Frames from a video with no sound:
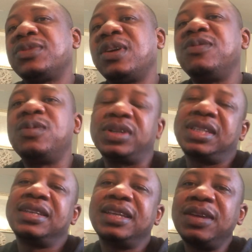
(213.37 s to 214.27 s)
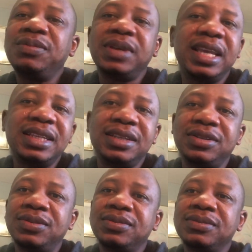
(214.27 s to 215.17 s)
of what he will be getting
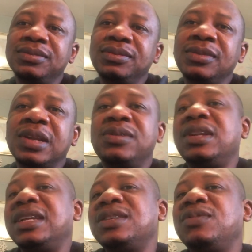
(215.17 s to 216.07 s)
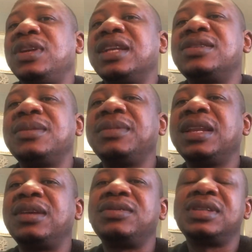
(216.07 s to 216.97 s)
you. Not that he will get something
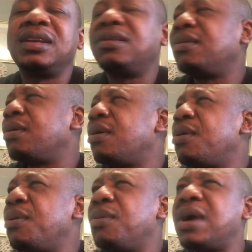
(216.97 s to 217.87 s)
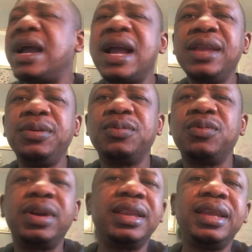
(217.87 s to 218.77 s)
and you say, oh, I don't
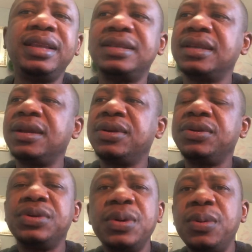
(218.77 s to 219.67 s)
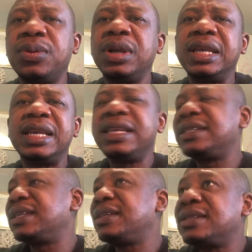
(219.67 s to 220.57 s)
want this. No, is
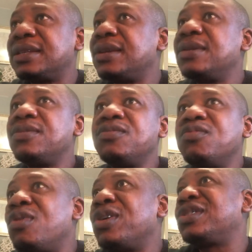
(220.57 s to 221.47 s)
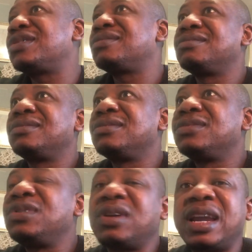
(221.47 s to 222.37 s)
this what
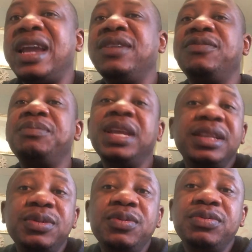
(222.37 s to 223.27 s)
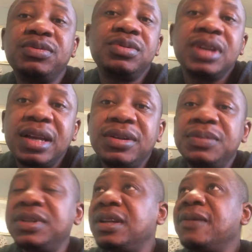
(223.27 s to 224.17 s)
your kind of men do to their husband?